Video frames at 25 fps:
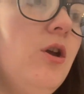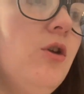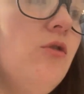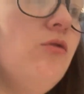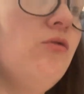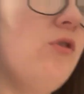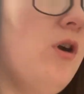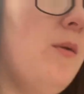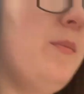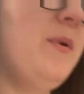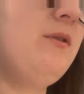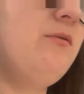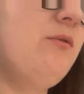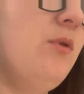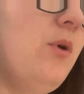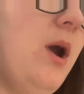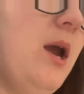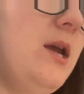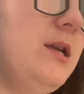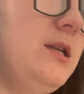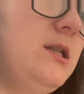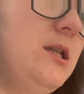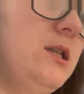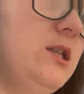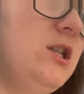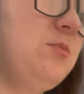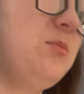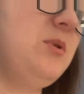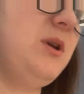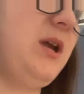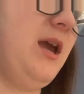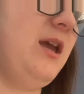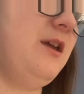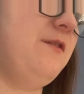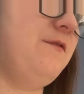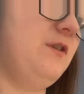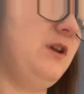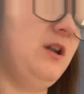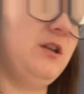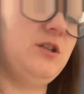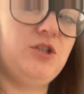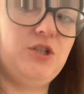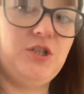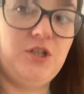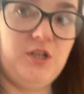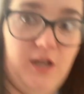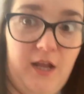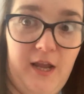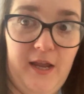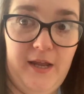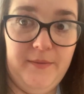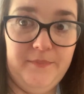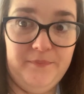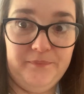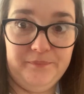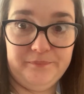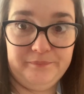Robin requested spaghetti for lunch today,